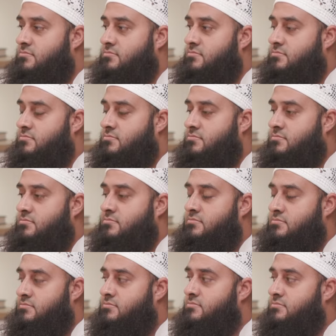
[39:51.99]

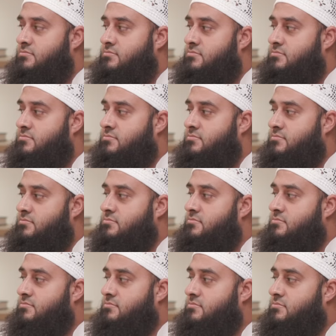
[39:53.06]

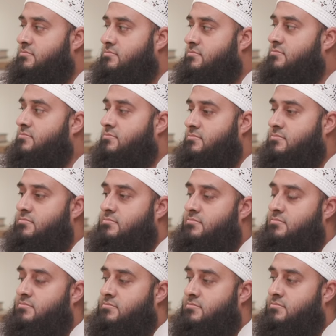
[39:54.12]

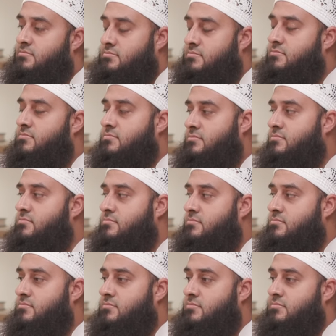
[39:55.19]

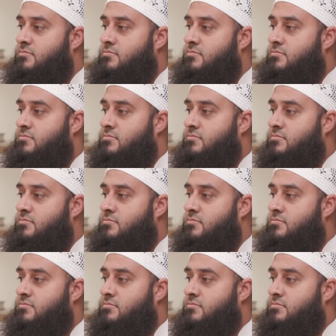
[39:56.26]
(silent)